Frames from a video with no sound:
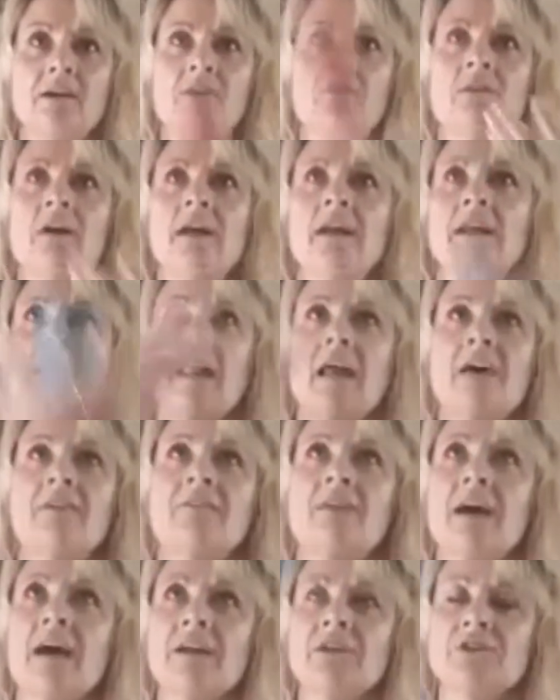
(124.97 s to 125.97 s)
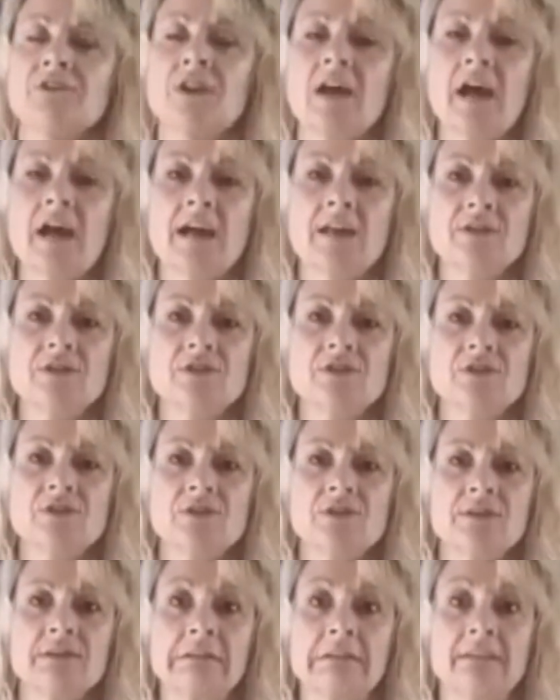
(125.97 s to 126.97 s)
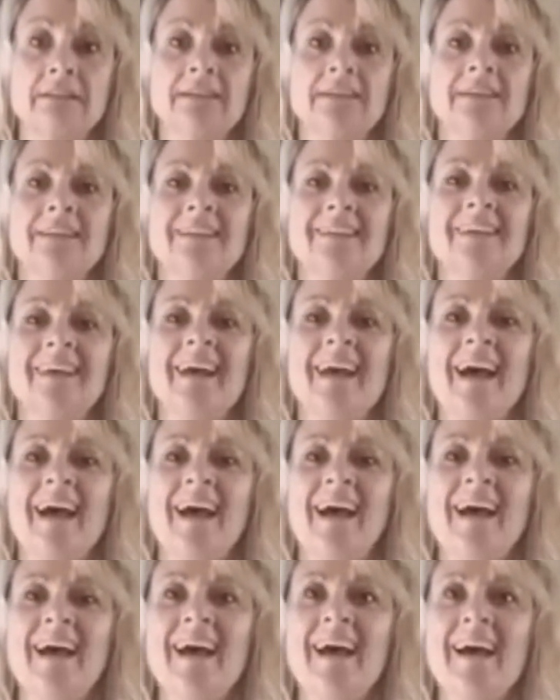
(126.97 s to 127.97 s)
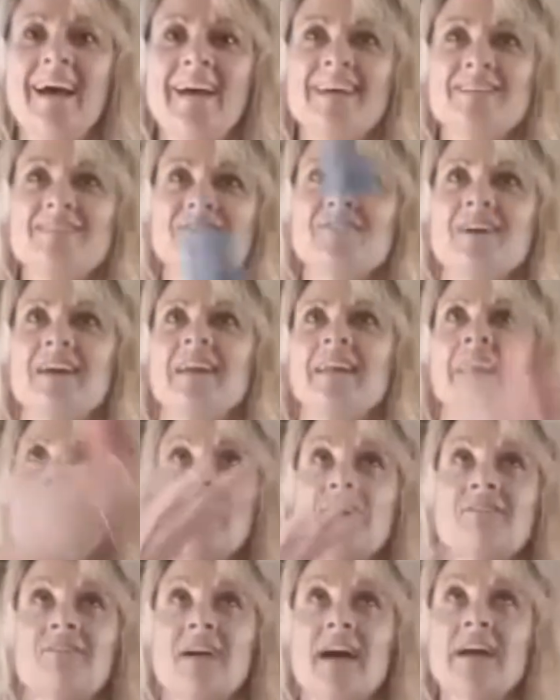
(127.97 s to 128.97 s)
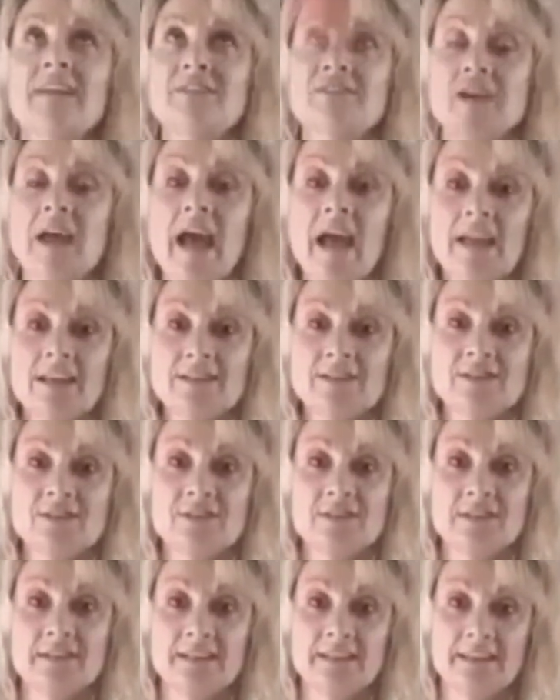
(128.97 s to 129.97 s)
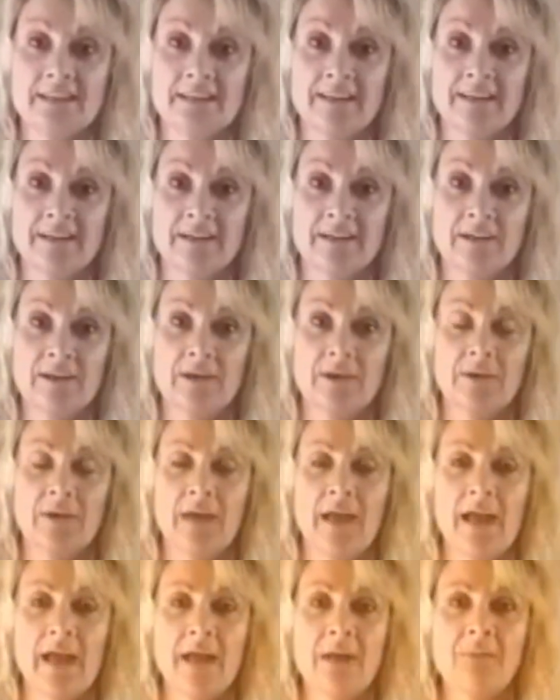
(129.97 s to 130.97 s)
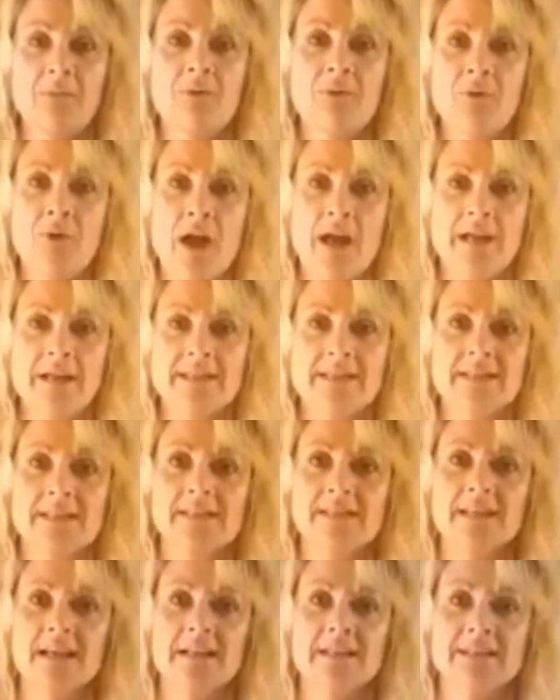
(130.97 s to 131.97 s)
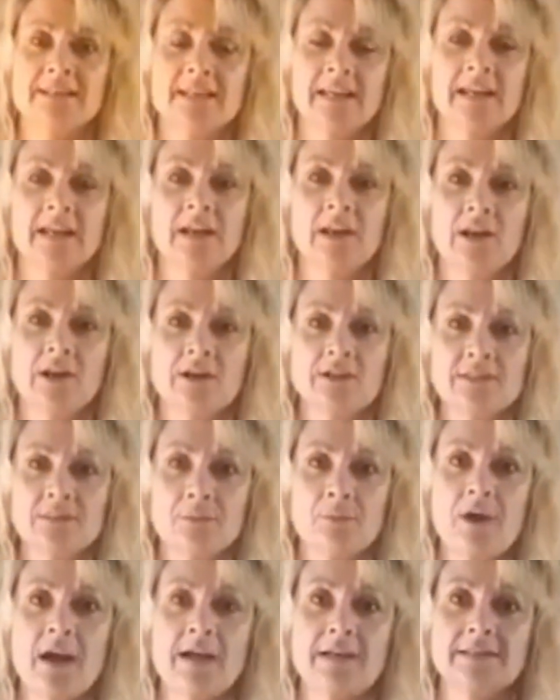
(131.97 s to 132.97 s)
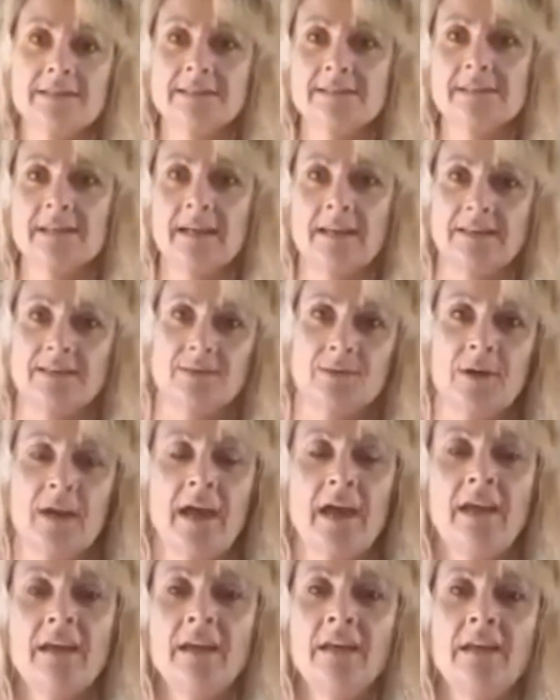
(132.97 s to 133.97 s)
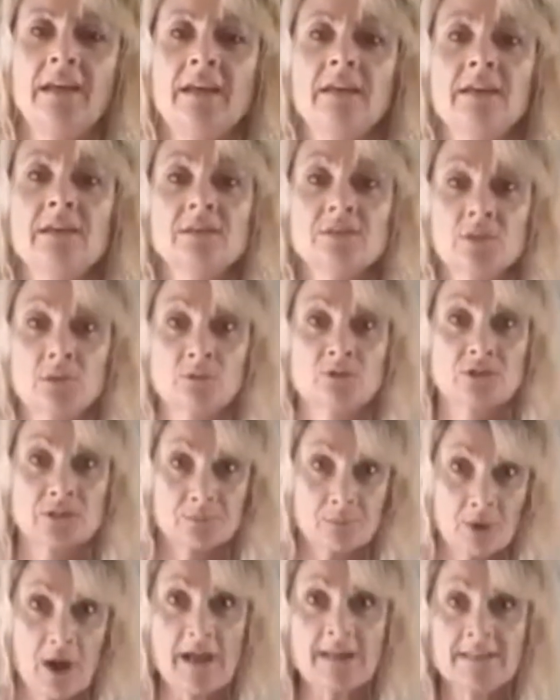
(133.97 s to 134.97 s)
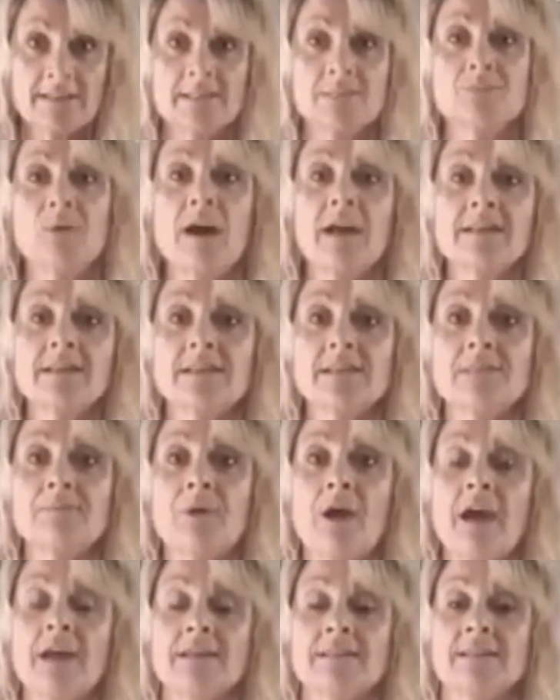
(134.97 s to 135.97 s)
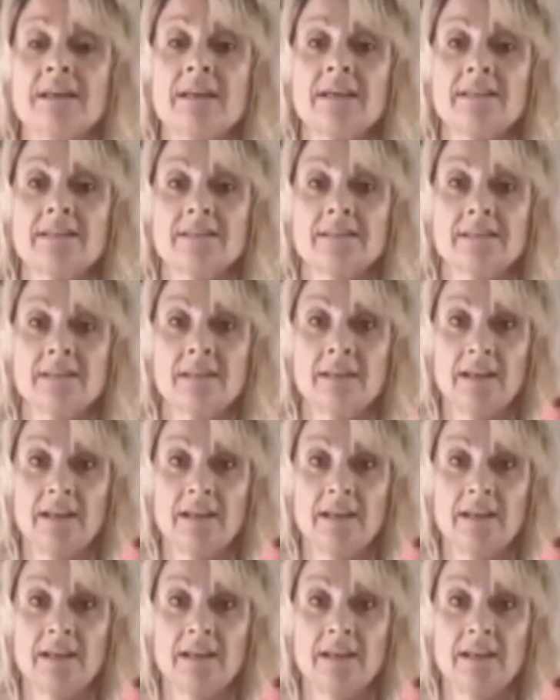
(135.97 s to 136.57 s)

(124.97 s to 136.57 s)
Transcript: Right, left, catch, catch. And right, left, catch, catch. Okay, practice. That'll take a lot of practice, guys, okay? So just practice, practice, practice.